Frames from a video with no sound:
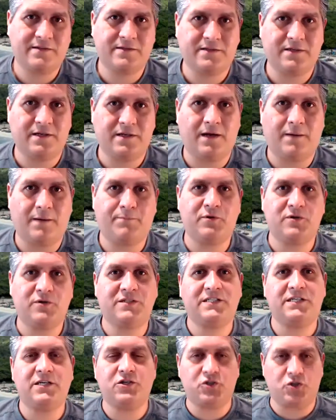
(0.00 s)
a
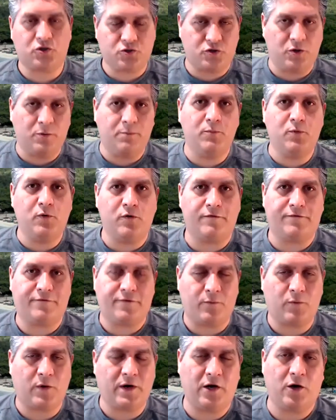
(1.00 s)
procedure to move
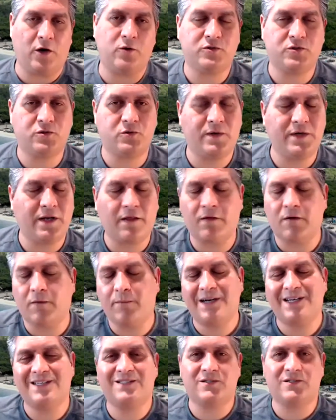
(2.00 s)
from one host to another,
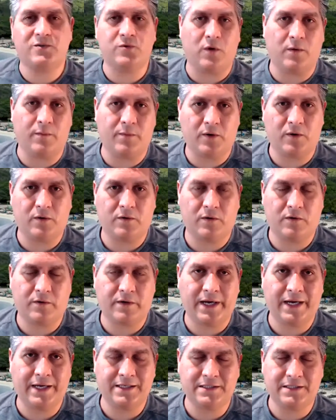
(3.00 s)
but it's doable,
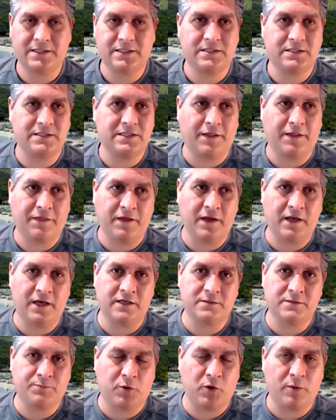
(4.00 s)
okay? Nothing
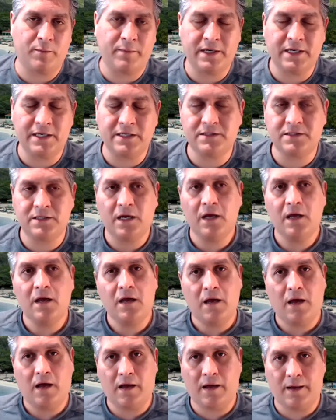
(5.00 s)
is permanent.
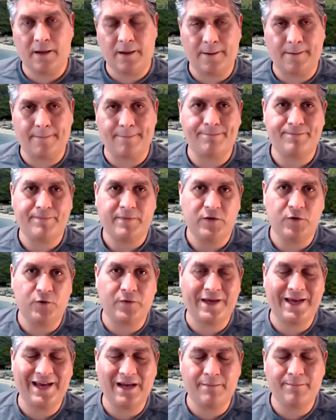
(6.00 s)
You
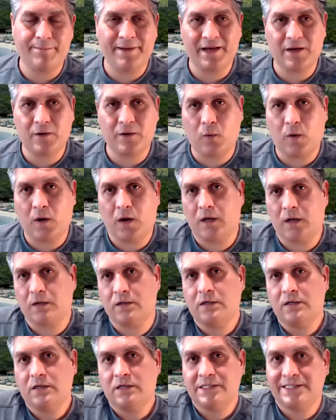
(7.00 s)
can pick one,
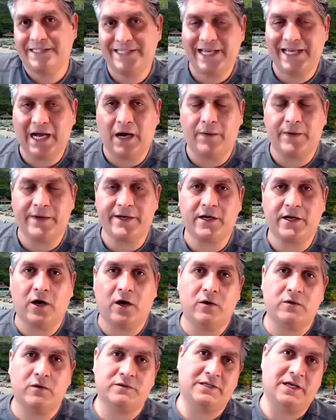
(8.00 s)
see how it
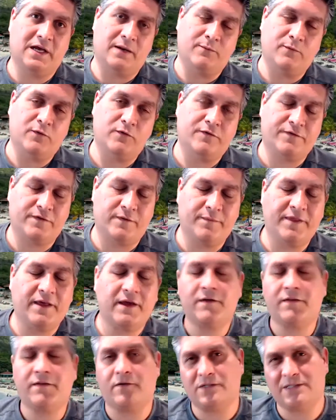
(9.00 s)
goes, and move from
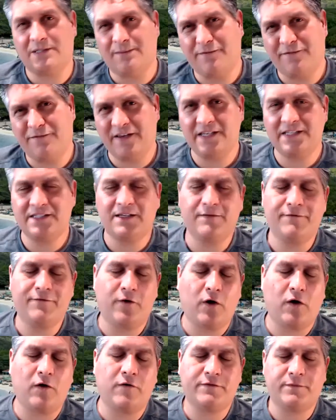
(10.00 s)
there. There's some fees
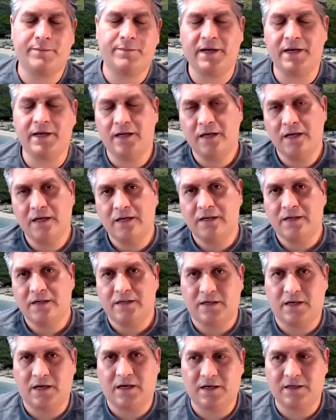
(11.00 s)
involved, but
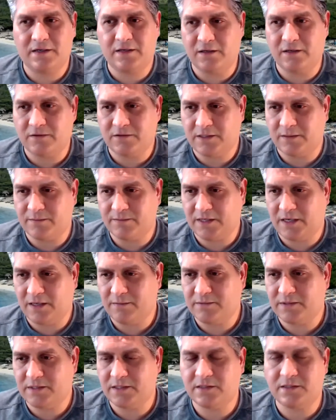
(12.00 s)

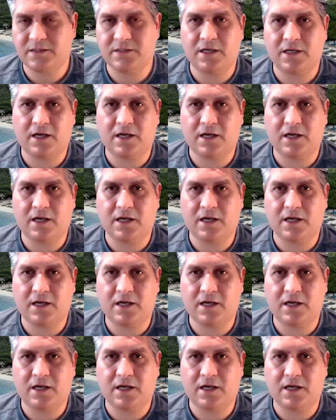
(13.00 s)
sometimes it's